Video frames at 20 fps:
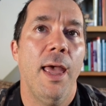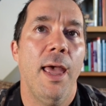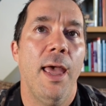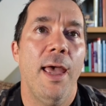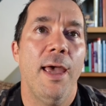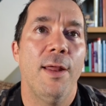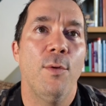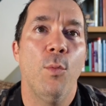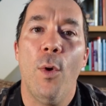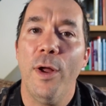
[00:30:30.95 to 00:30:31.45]

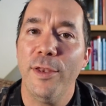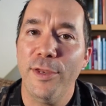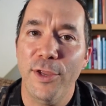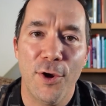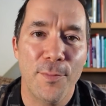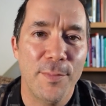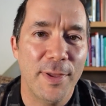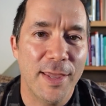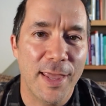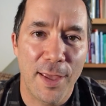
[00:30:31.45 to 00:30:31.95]
And one
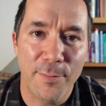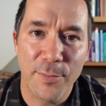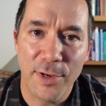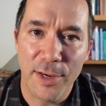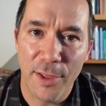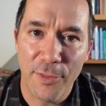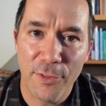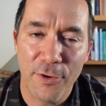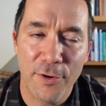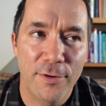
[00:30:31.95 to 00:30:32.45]
year became
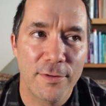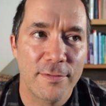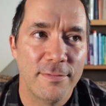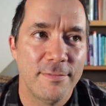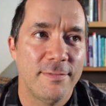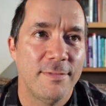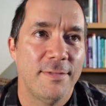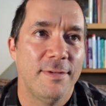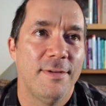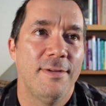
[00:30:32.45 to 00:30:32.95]
another.
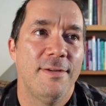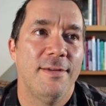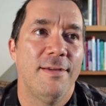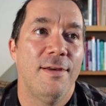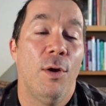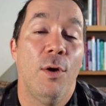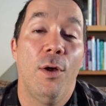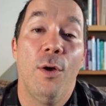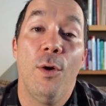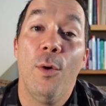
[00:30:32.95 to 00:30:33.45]

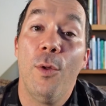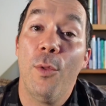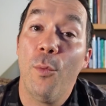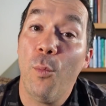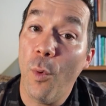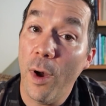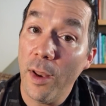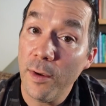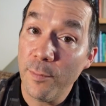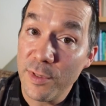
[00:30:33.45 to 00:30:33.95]

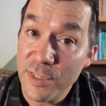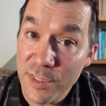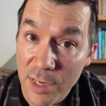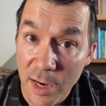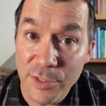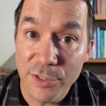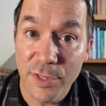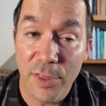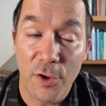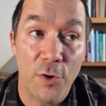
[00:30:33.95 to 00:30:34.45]
One
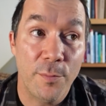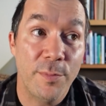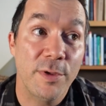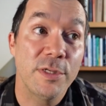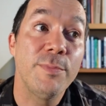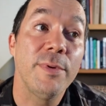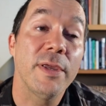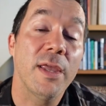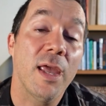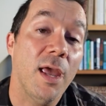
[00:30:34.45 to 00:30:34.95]
massage
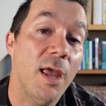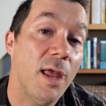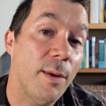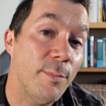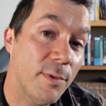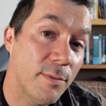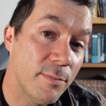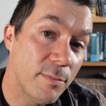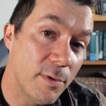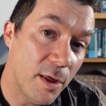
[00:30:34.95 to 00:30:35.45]
therapist
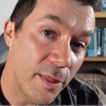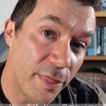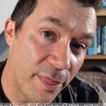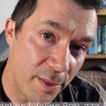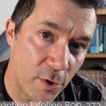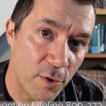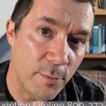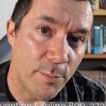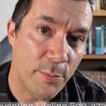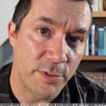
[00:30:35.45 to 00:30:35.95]
became a
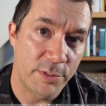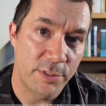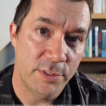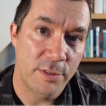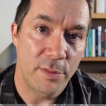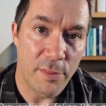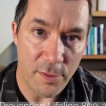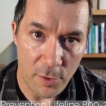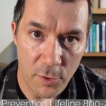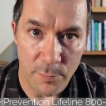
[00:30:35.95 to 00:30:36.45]
therapist.